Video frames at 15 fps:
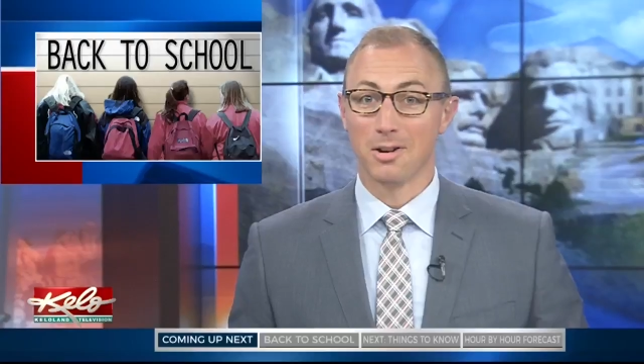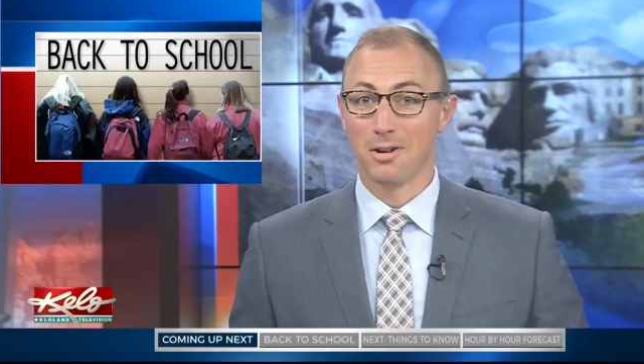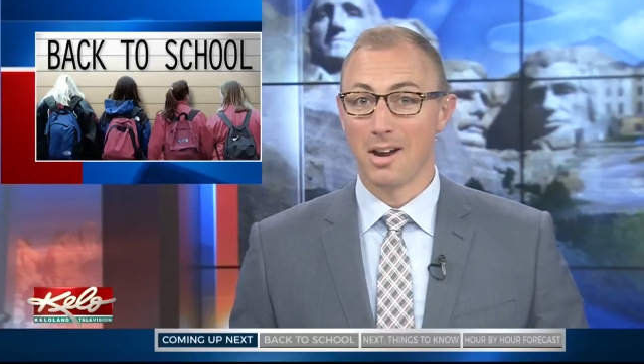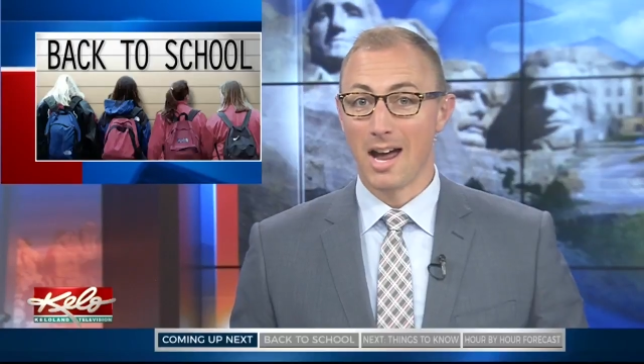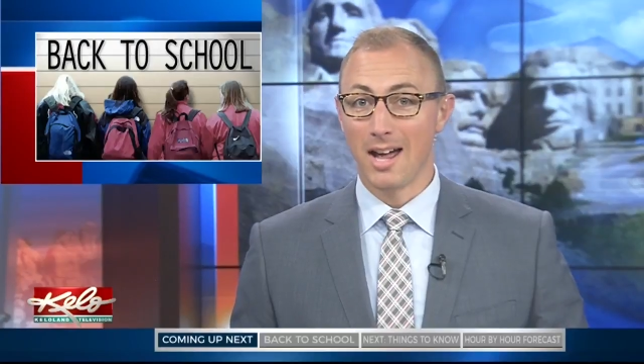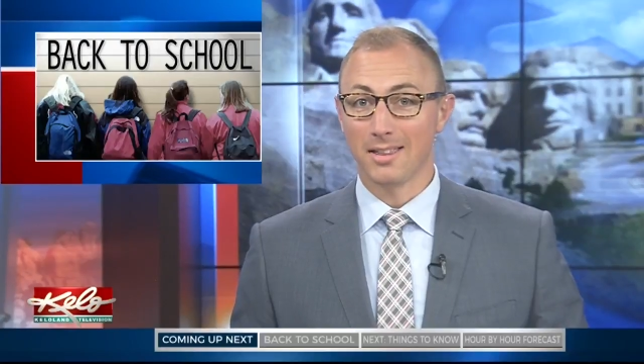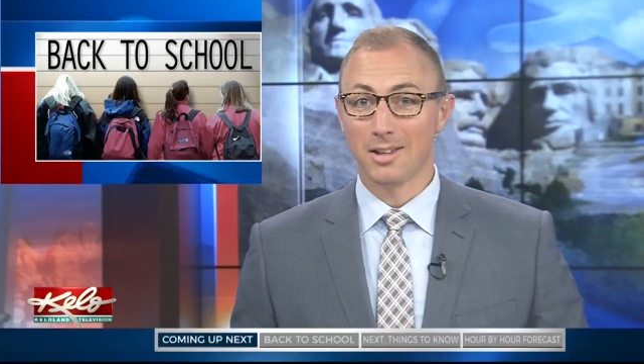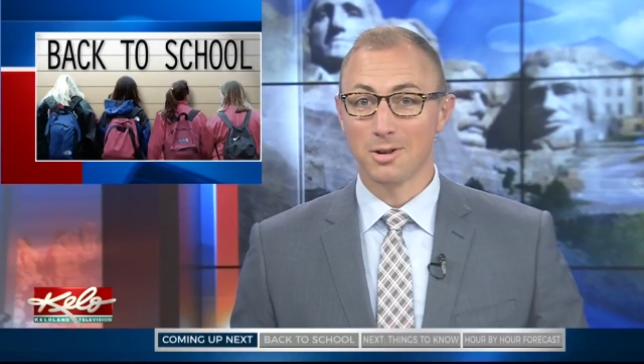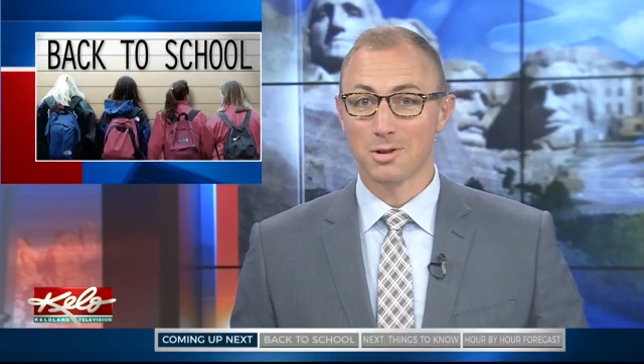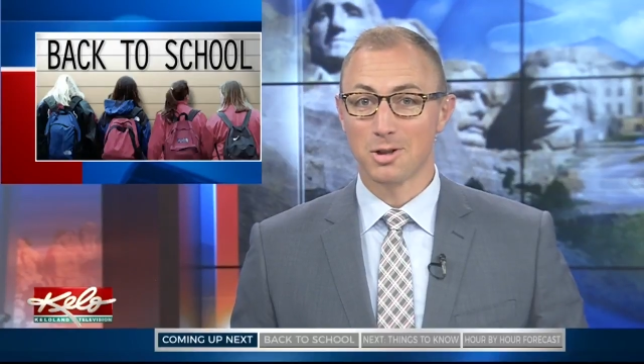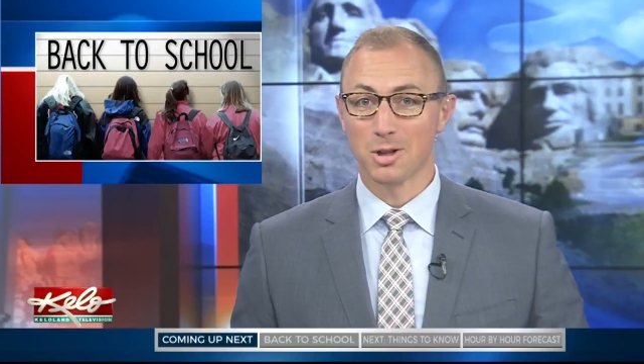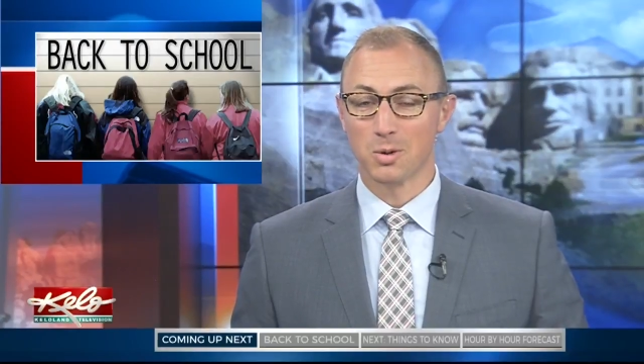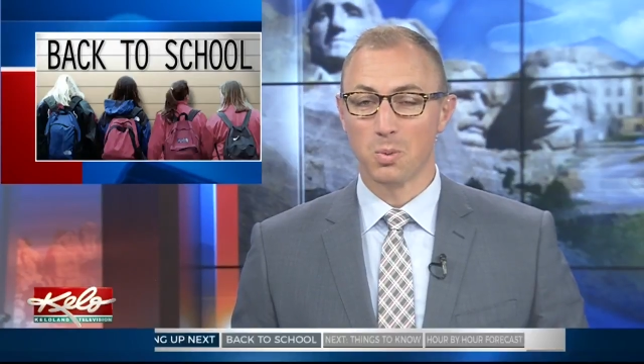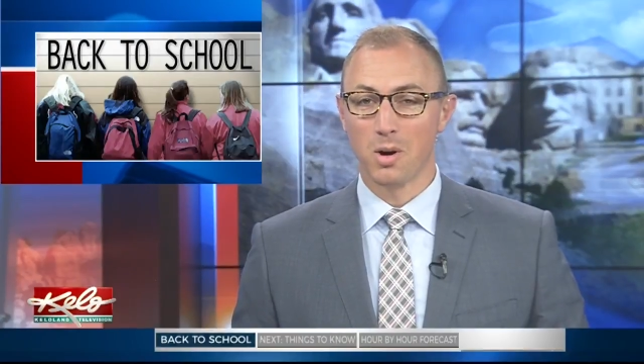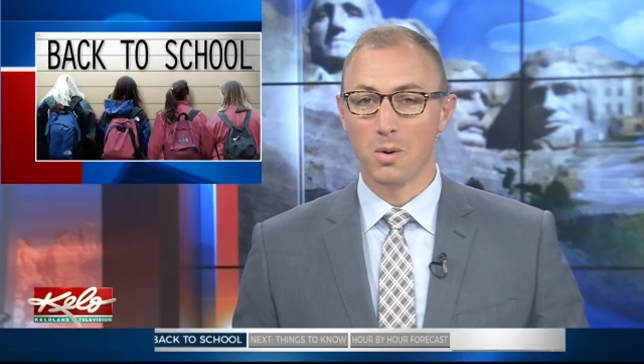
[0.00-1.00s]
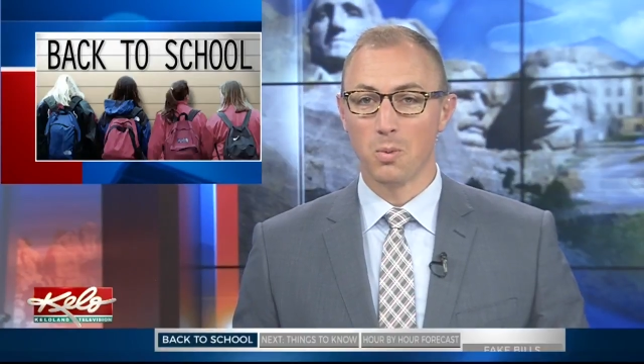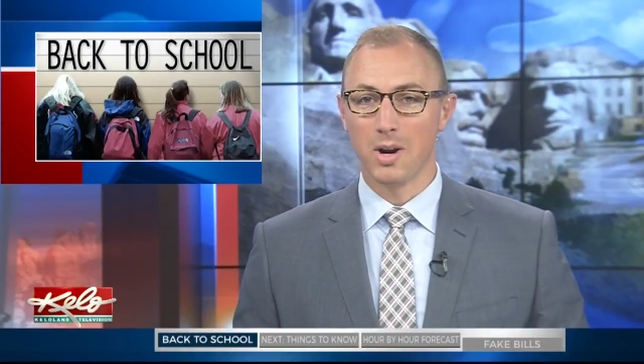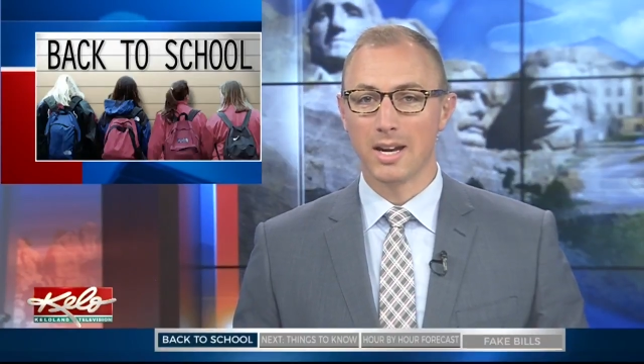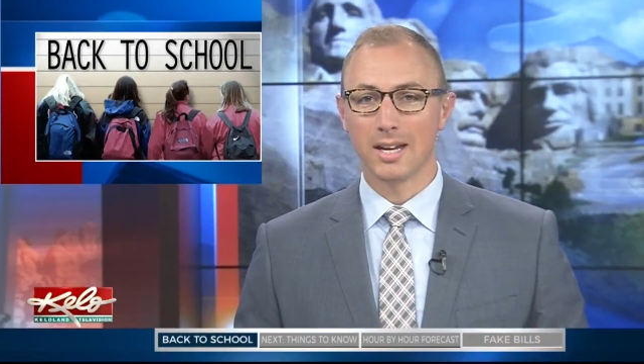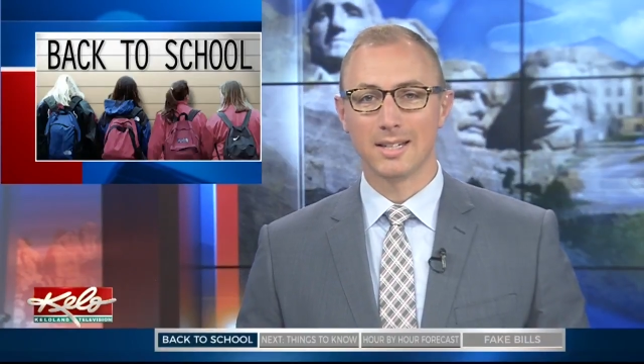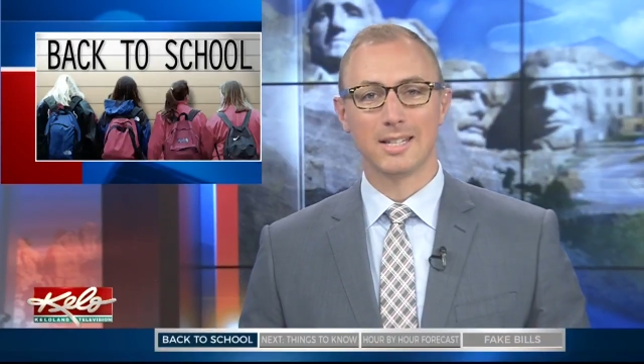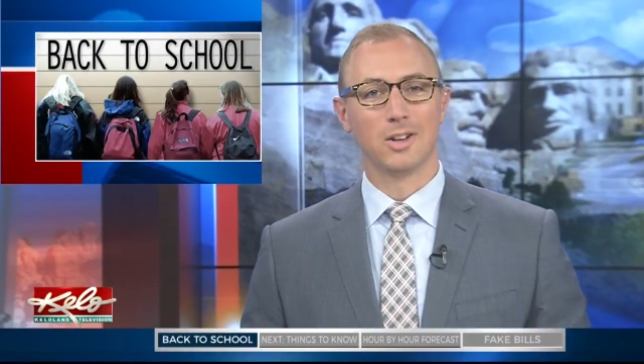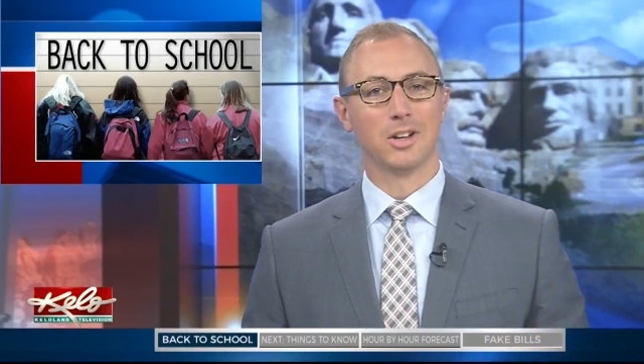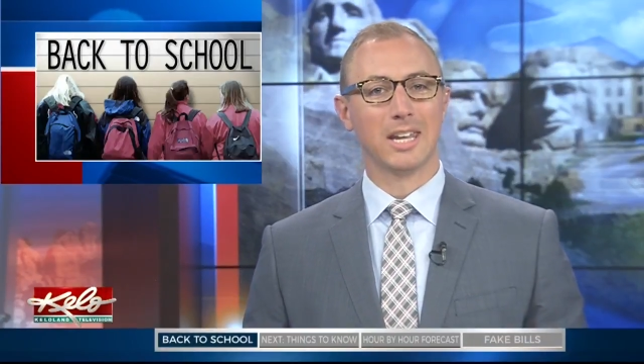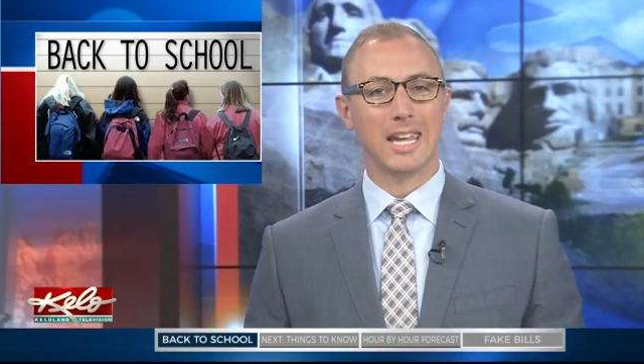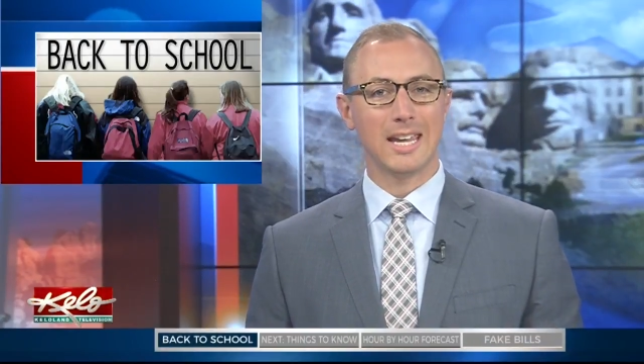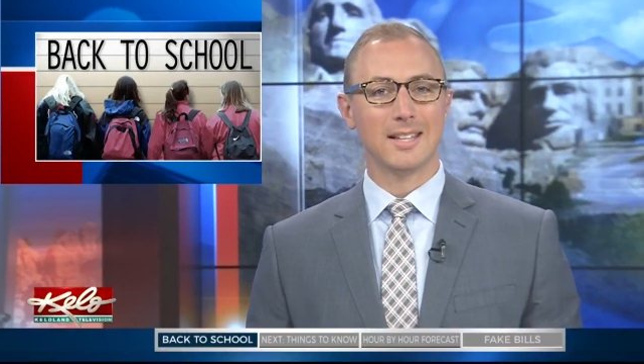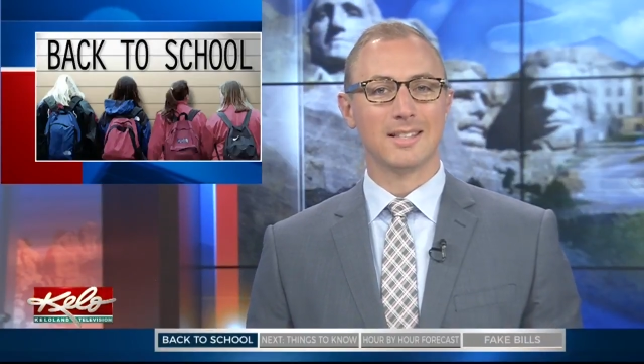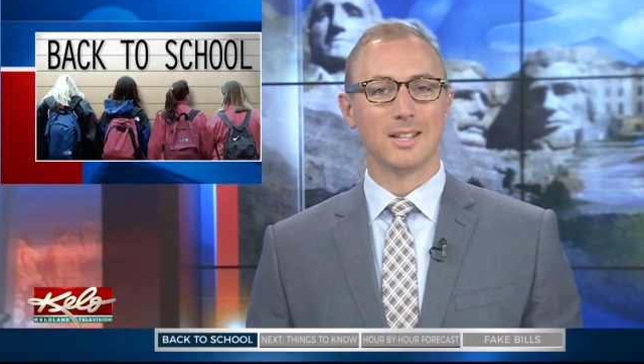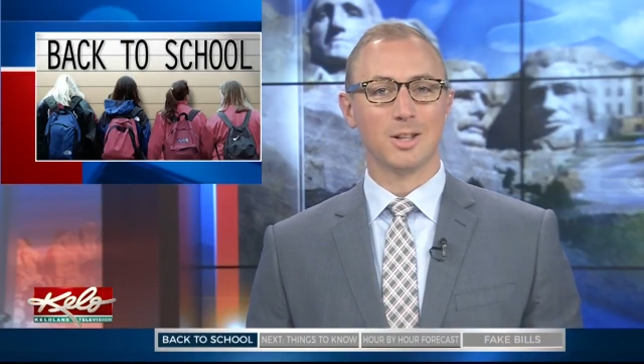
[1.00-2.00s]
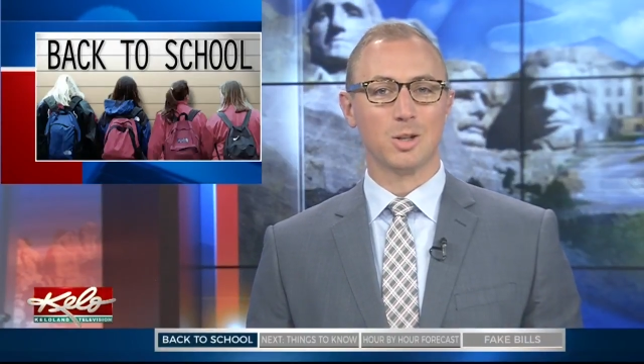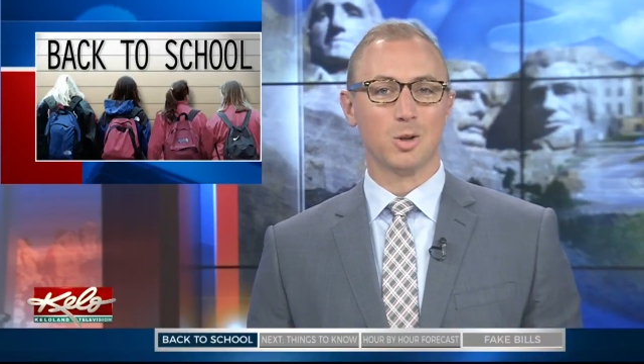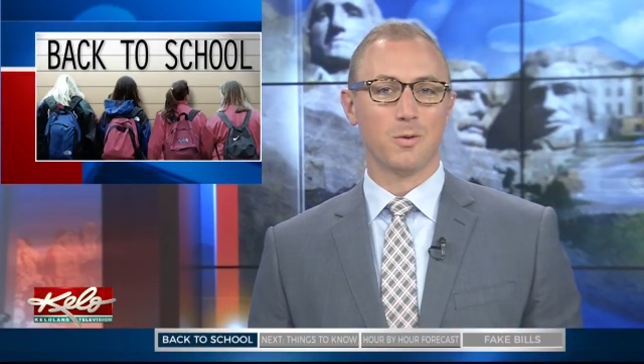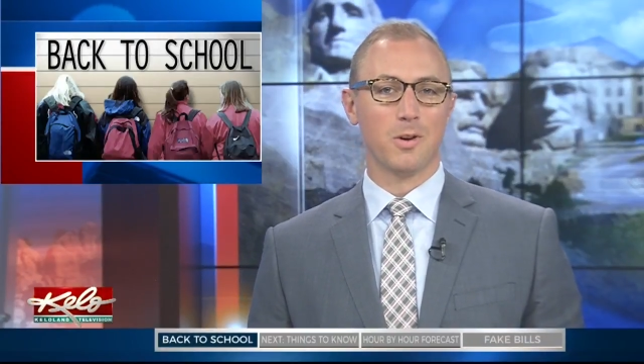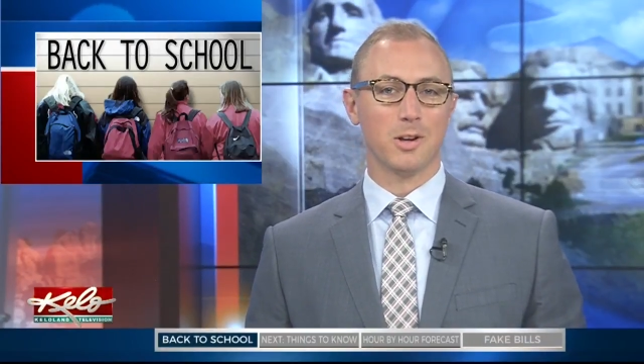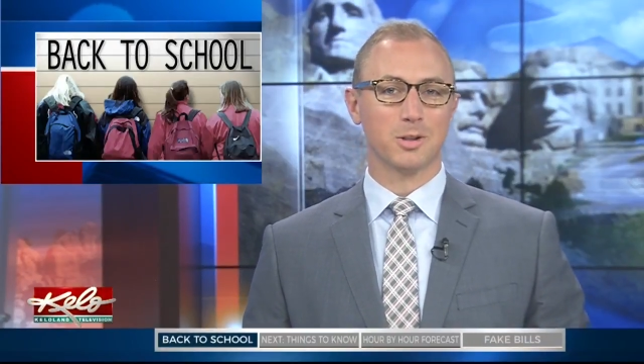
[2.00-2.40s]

it or not, there's just one week until kids in the Sioux